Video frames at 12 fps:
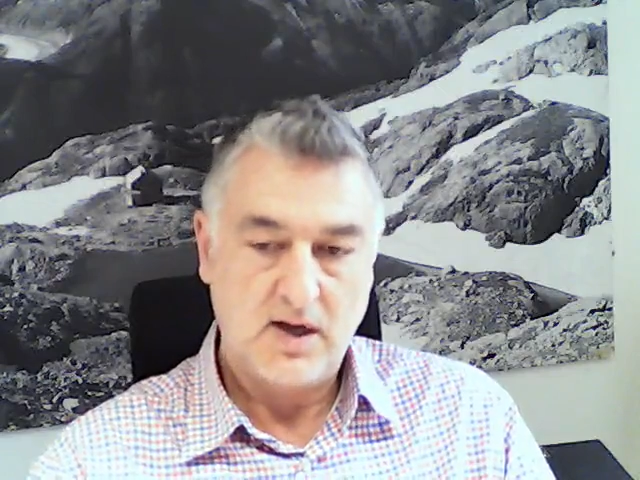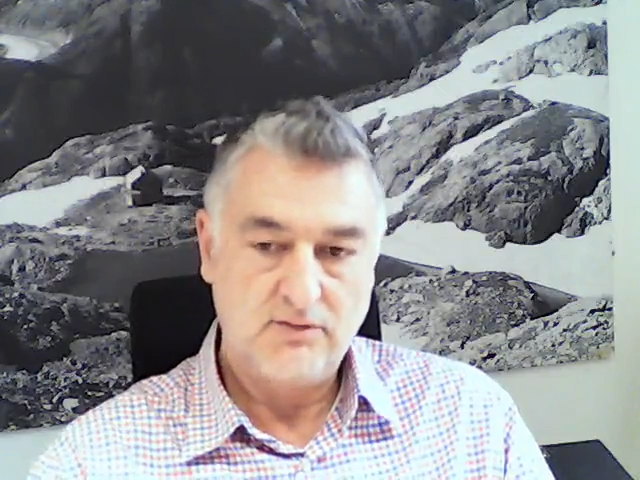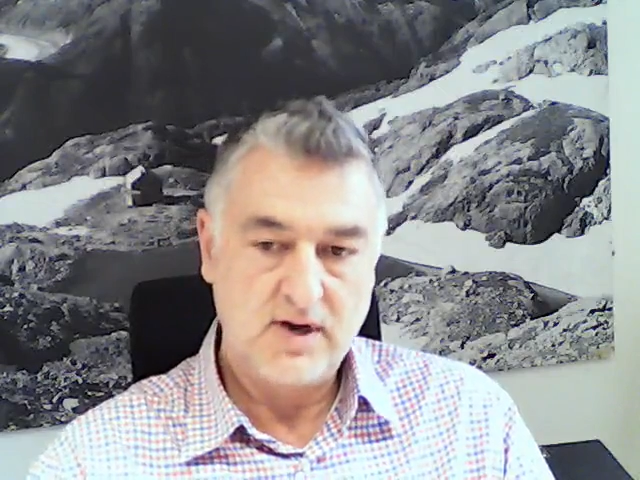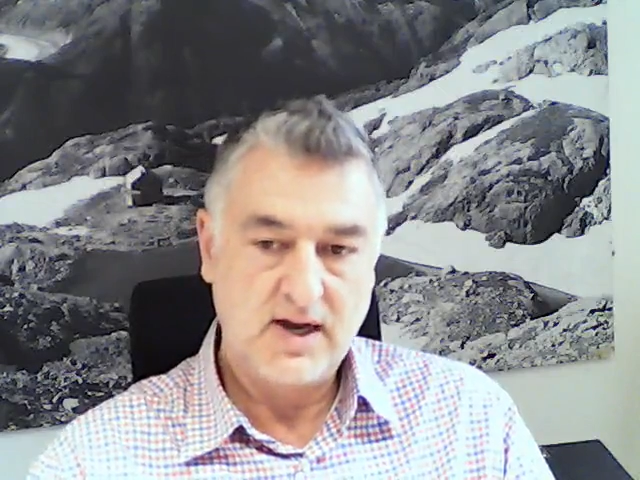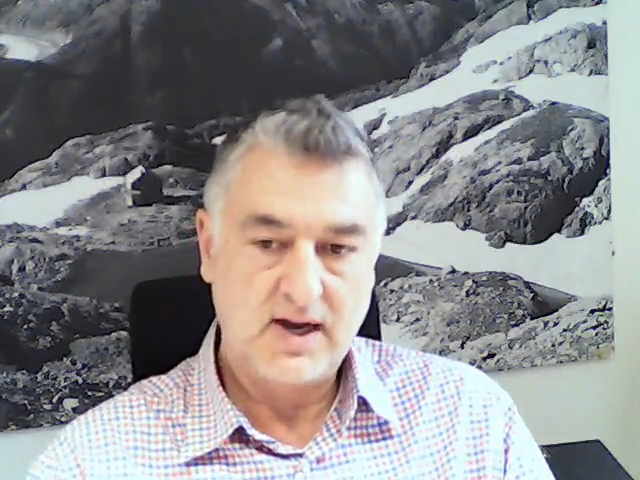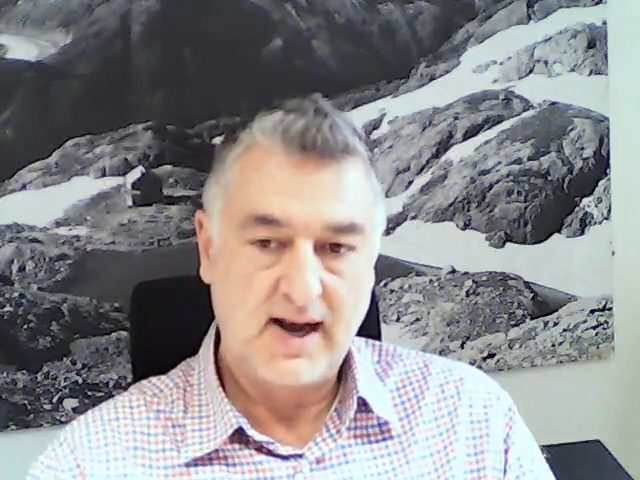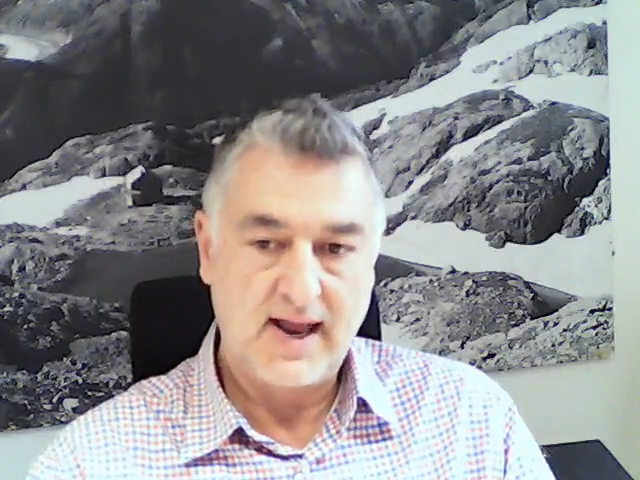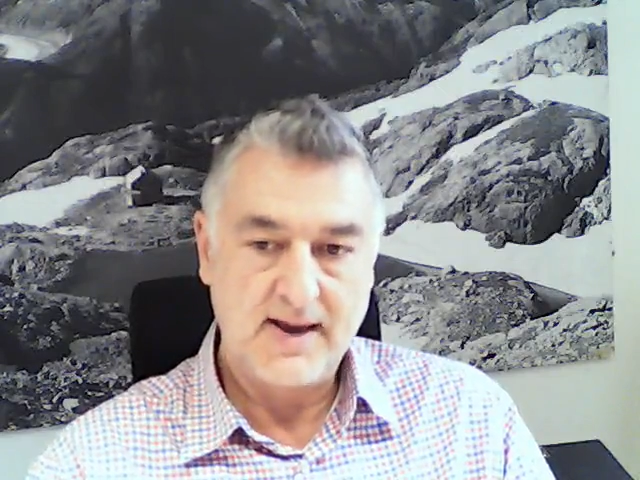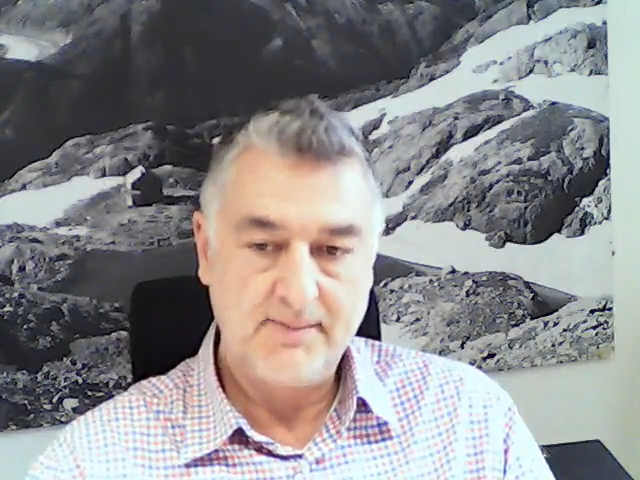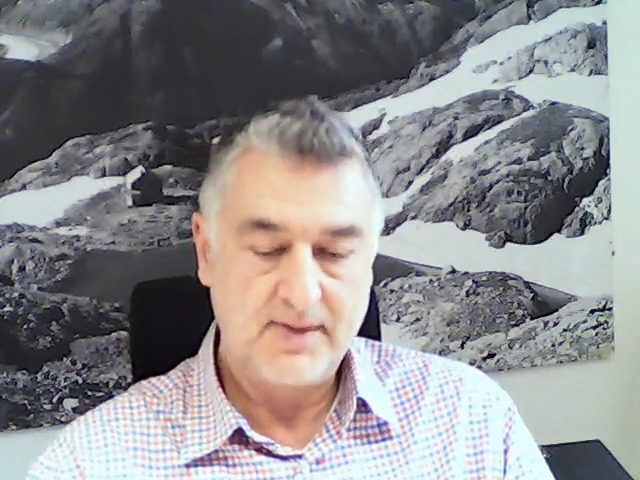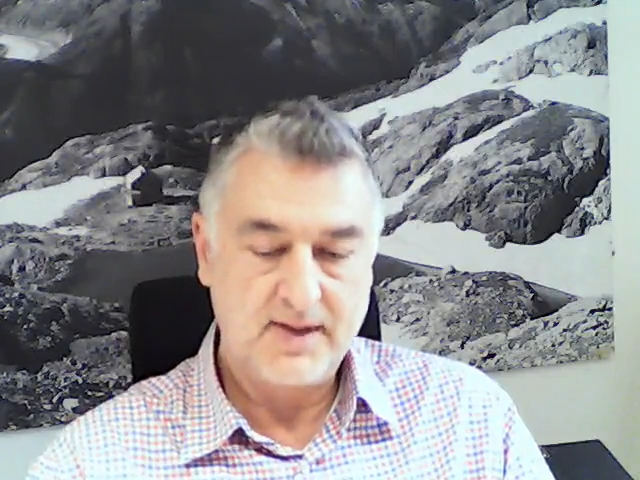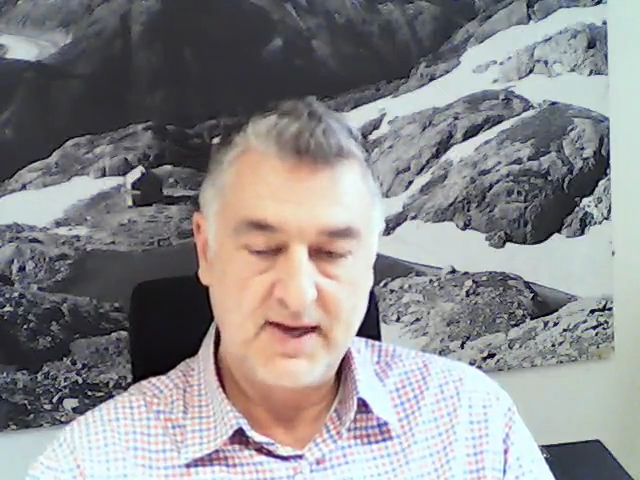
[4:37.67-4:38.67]
and
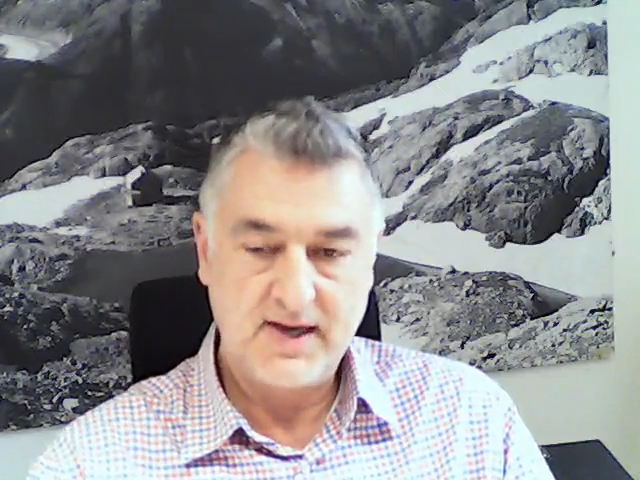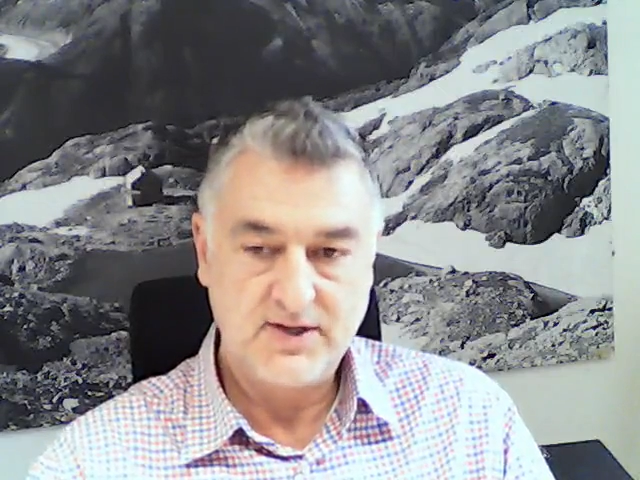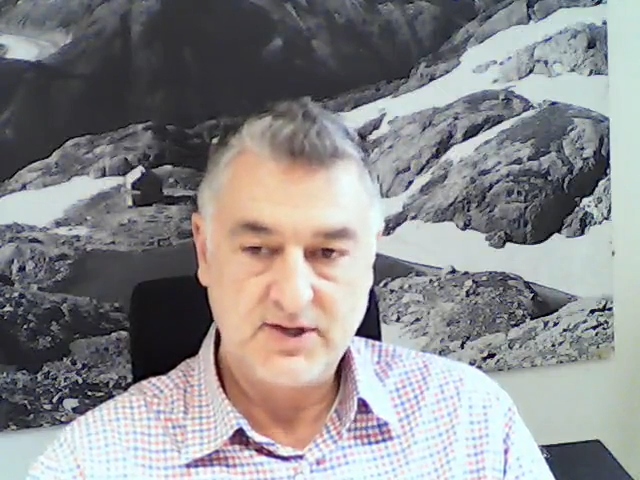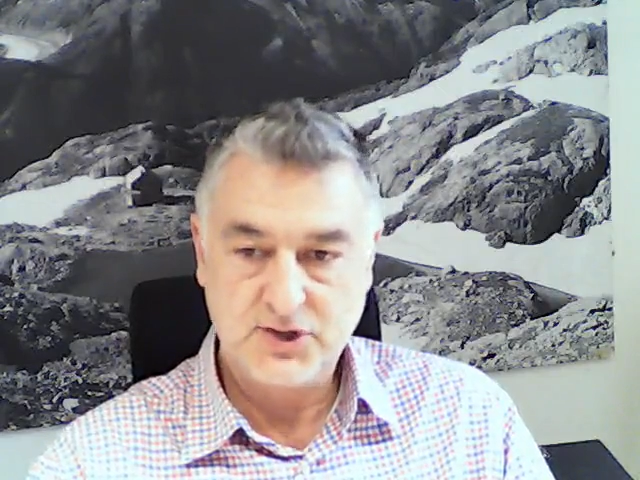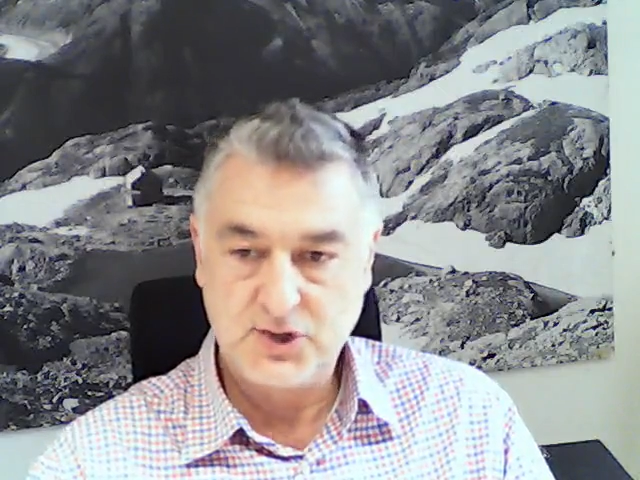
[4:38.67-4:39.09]
reclaim the